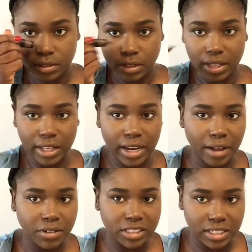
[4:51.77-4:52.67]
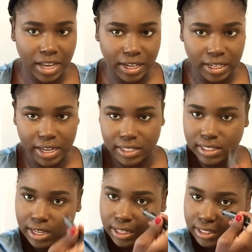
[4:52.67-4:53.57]
And then I would just kind of let it
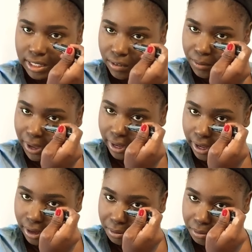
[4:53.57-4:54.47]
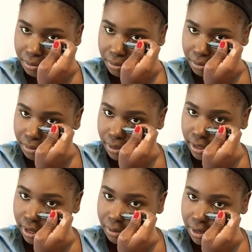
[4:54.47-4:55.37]
suck itself back up, and
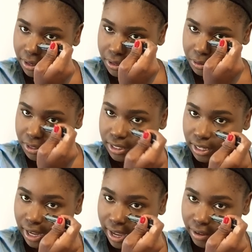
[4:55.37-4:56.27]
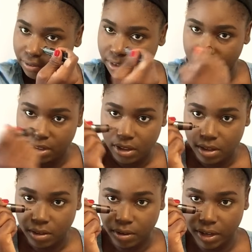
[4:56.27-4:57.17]
I would use what's left
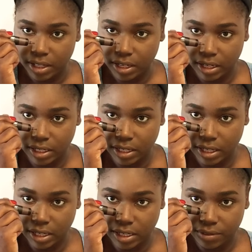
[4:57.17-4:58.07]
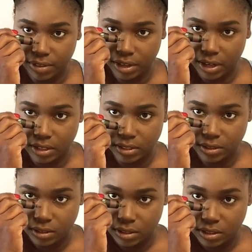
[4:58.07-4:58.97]
on the end of the
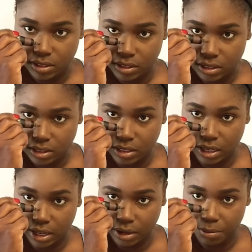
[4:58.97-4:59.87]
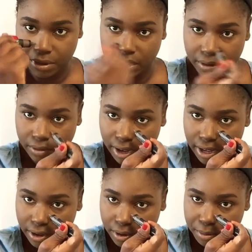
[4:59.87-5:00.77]
nozzle to put it right
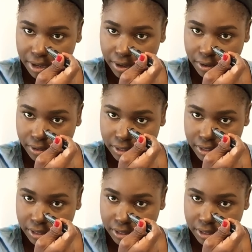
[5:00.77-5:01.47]
here on my nose.